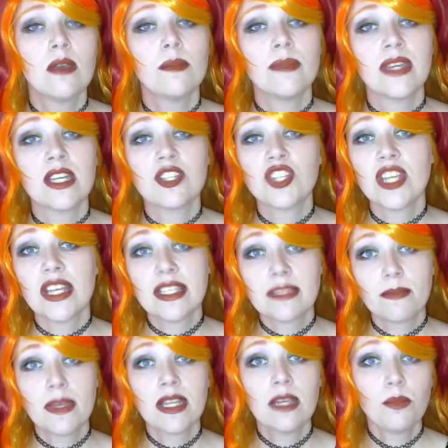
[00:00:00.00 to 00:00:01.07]
because she has
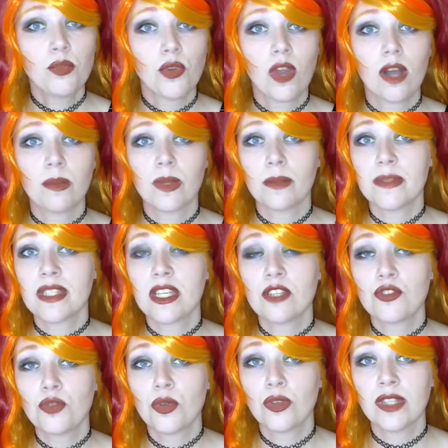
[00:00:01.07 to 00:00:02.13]
many problems
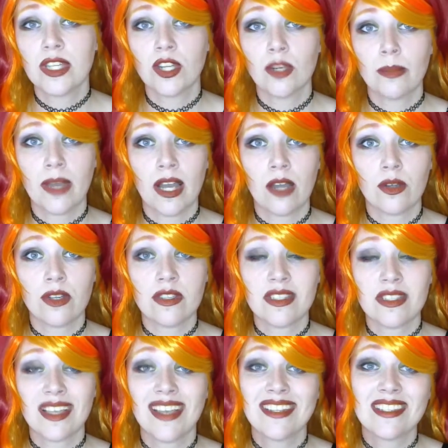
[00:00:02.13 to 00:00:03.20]
controlling her powers
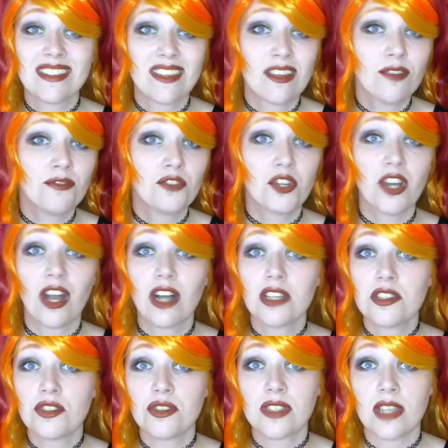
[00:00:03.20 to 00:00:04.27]
and is therefore
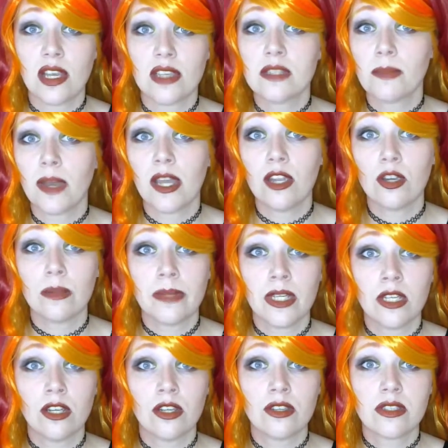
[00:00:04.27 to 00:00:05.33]
ostracized by her
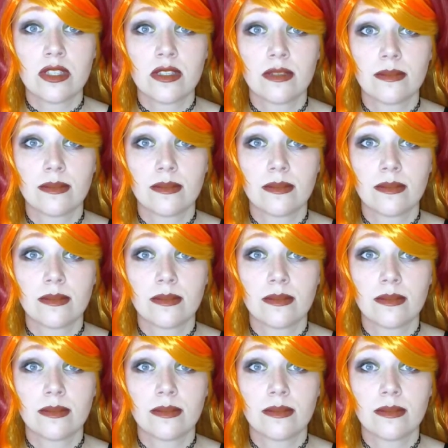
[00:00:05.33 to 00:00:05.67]
peers.